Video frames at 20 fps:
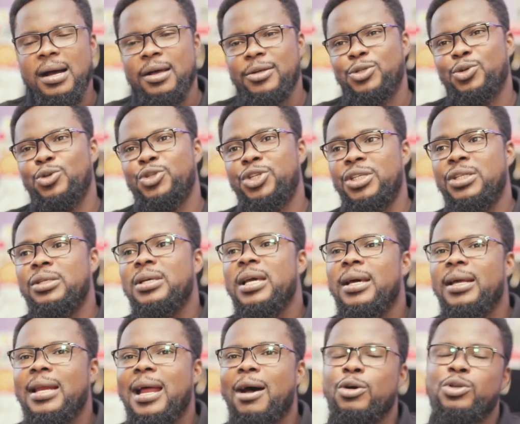So
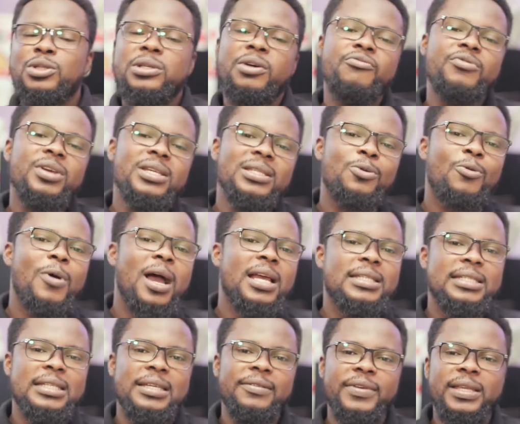that was the reason why
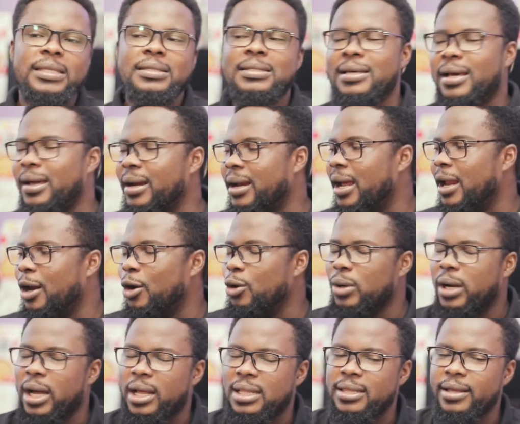she even turned and
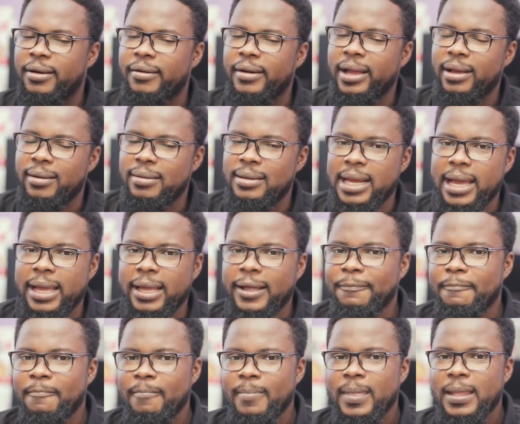looked at Tariq and was like,
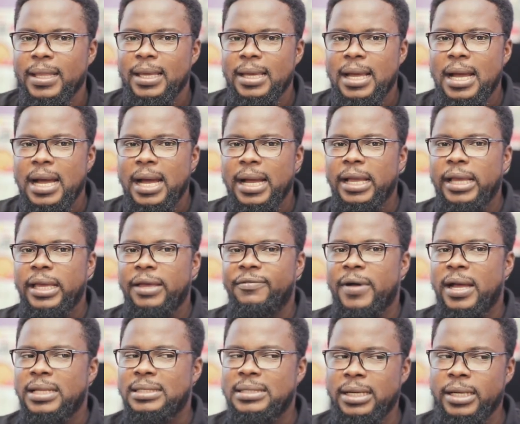if
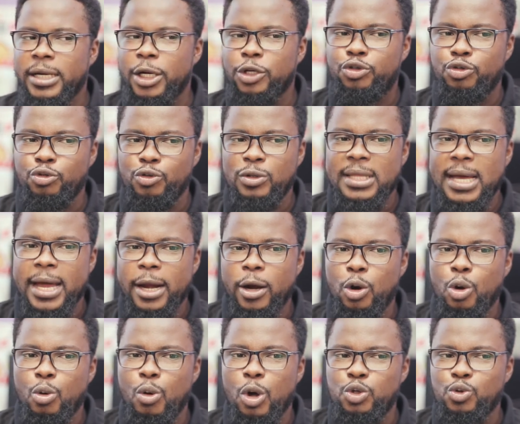I tell the truth, I
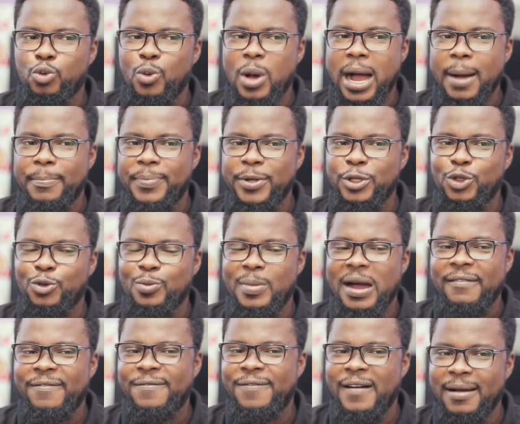don't know what will happen to
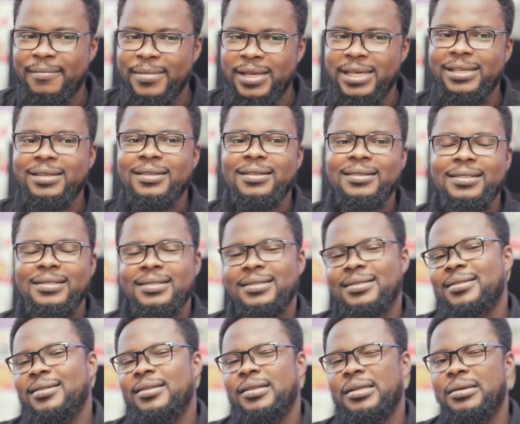my family.
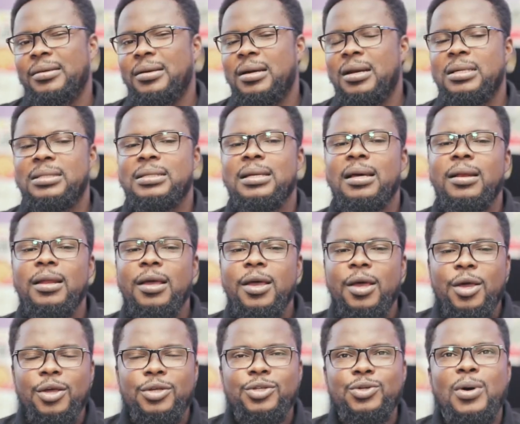You understand?
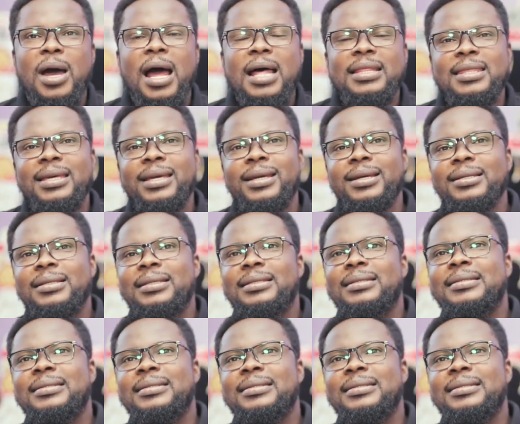So I think